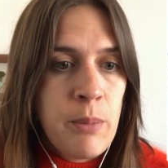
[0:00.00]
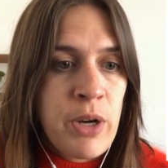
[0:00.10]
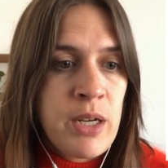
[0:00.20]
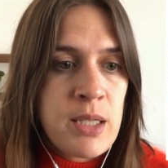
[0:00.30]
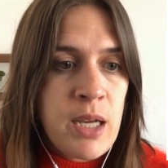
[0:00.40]

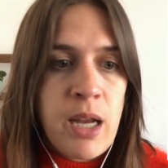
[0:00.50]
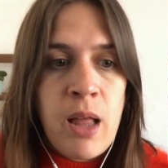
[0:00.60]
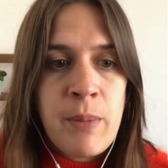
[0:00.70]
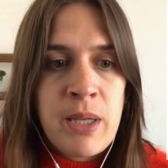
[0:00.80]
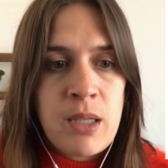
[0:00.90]
Brand design
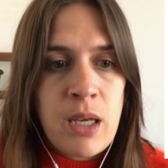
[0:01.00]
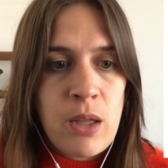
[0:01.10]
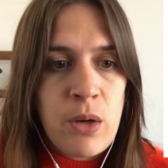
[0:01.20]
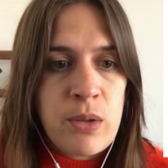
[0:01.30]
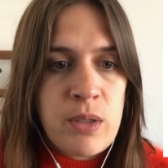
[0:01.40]
elements like
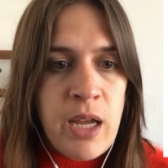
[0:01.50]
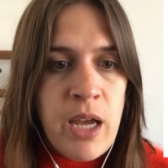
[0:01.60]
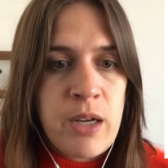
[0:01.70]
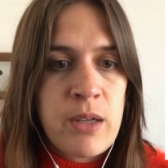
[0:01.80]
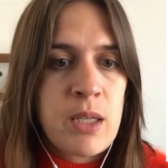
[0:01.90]
logos and
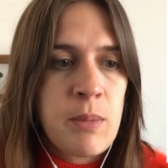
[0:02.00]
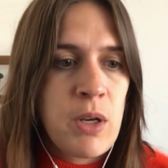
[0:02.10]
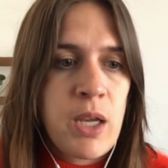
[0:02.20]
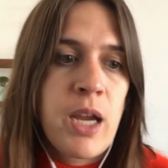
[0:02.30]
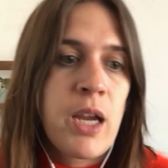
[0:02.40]
headers
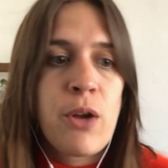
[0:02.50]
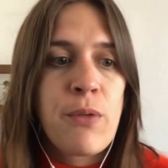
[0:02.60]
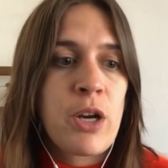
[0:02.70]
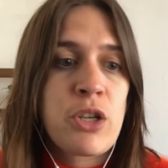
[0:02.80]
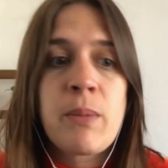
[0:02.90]
communicate an
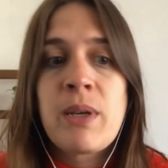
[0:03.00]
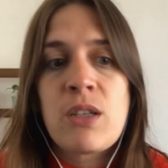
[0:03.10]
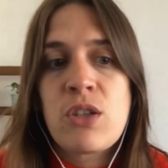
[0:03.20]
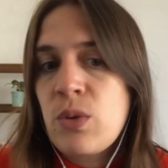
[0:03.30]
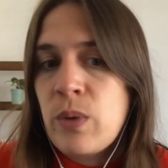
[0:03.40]
overarching
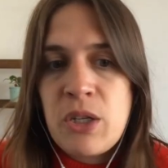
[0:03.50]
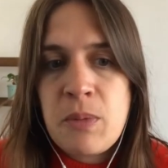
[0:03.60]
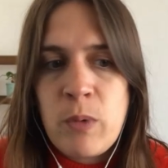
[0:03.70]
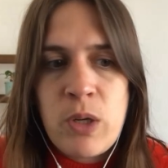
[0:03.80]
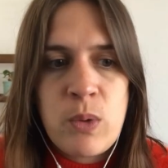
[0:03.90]
message to readers
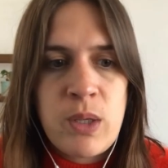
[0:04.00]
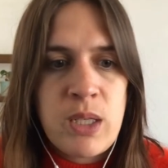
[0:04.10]
about what to